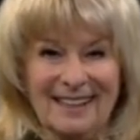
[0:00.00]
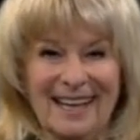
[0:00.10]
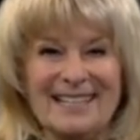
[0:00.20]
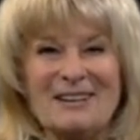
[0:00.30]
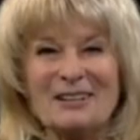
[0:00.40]

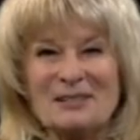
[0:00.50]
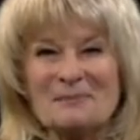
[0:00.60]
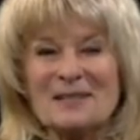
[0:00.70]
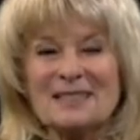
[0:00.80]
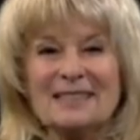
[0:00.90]
And now onto the
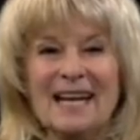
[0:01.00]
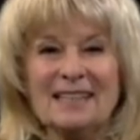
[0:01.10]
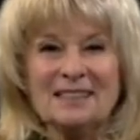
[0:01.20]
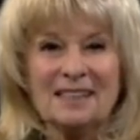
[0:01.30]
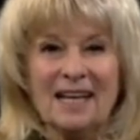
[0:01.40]

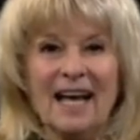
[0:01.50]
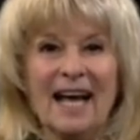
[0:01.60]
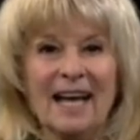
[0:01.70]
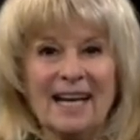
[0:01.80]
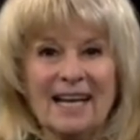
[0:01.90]
presentation,
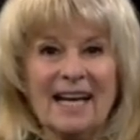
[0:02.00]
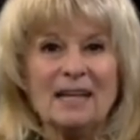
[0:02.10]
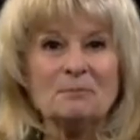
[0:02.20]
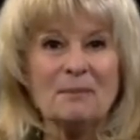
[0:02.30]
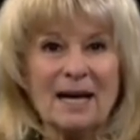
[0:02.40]
Headache
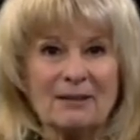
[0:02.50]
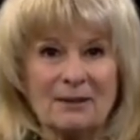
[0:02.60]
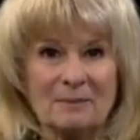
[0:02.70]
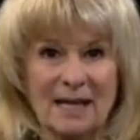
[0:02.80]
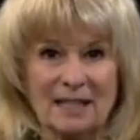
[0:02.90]
and
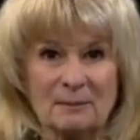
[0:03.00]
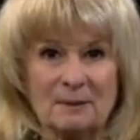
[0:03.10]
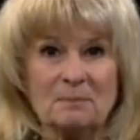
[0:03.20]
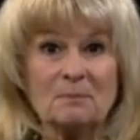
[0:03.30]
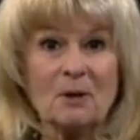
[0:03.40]
Migraine
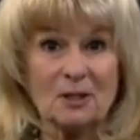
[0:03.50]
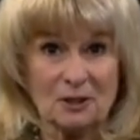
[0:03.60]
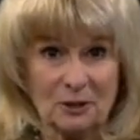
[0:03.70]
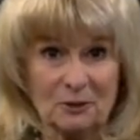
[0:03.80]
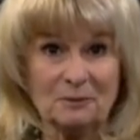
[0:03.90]
Management, Part
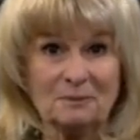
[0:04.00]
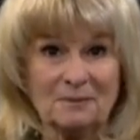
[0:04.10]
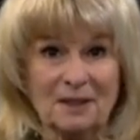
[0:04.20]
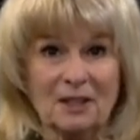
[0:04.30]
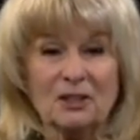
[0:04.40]
2.
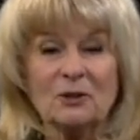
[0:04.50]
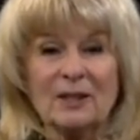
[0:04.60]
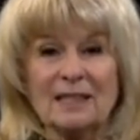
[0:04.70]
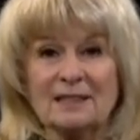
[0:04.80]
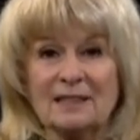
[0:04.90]

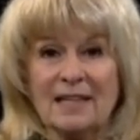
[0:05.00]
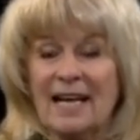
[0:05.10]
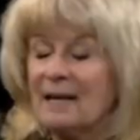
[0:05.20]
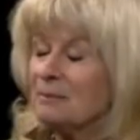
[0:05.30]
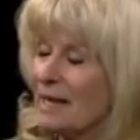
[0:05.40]
Joining us today,
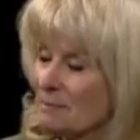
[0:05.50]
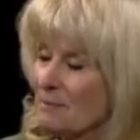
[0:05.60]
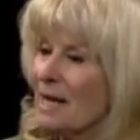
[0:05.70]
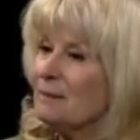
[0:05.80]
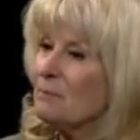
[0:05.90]
and back
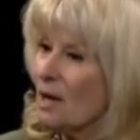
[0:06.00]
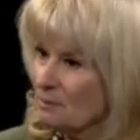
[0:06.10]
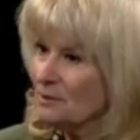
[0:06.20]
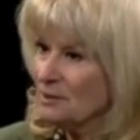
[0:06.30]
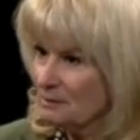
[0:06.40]
by
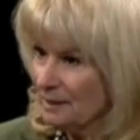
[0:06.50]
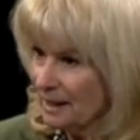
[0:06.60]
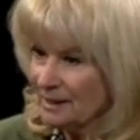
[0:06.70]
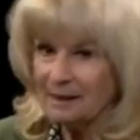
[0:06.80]
popular demand, I